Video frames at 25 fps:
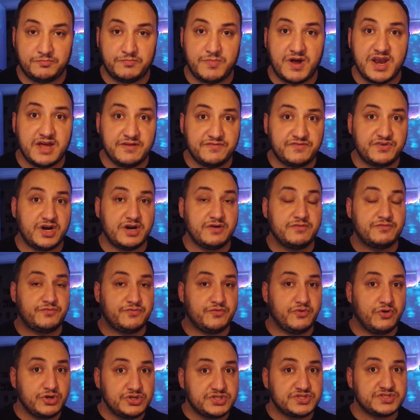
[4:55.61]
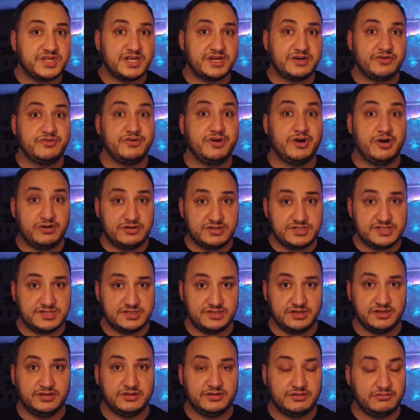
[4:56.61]
But after I watched their
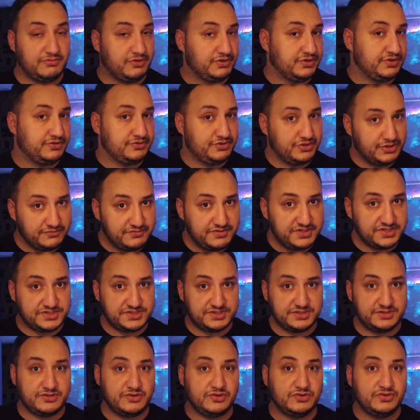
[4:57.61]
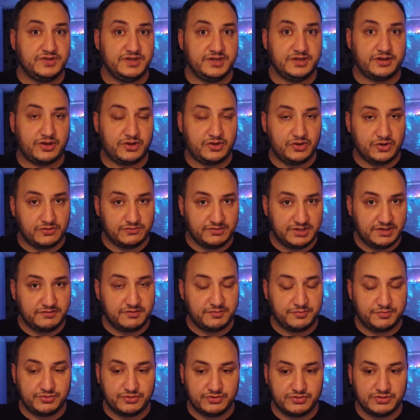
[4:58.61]
rehearsal on the Eurovision, on the, you know,
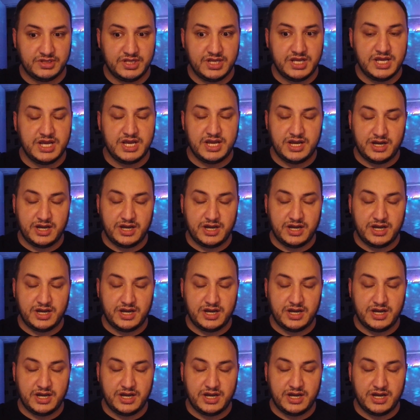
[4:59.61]
Liverpool,